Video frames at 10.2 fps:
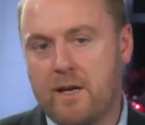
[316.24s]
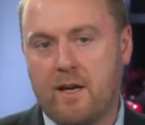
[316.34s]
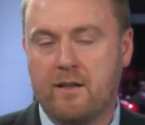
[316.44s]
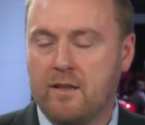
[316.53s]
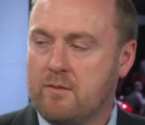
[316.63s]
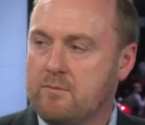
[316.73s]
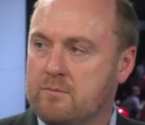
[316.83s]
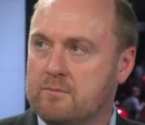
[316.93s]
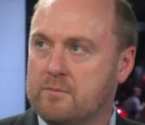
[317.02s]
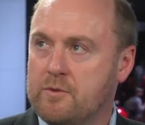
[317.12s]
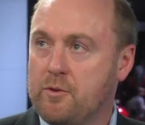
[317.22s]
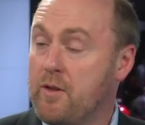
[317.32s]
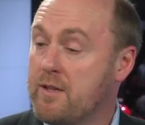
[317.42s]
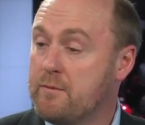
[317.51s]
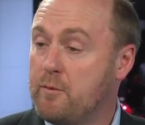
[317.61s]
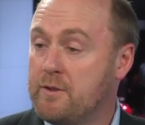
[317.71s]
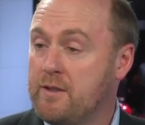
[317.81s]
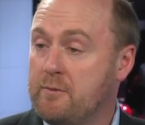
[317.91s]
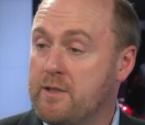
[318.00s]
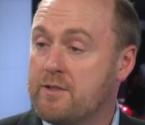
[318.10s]
we are. Um,
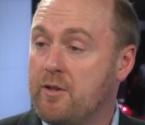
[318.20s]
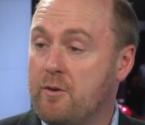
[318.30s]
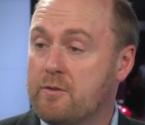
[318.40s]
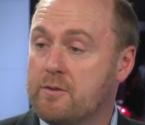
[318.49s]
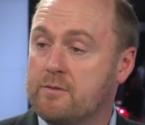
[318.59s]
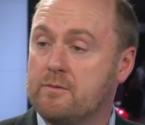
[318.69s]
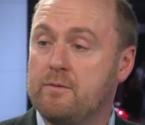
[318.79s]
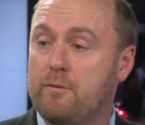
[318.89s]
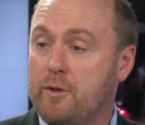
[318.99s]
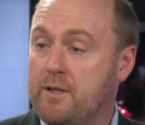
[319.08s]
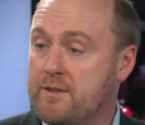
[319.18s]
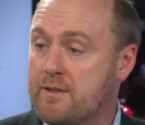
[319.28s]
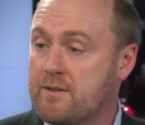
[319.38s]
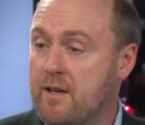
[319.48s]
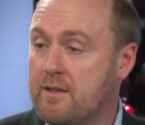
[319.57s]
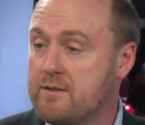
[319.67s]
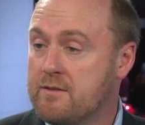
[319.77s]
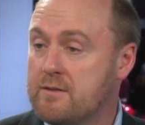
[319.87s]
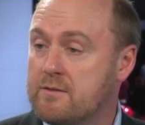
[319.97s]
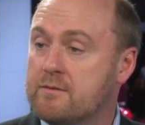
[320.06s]
2014, we sold
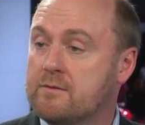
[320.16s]
46,000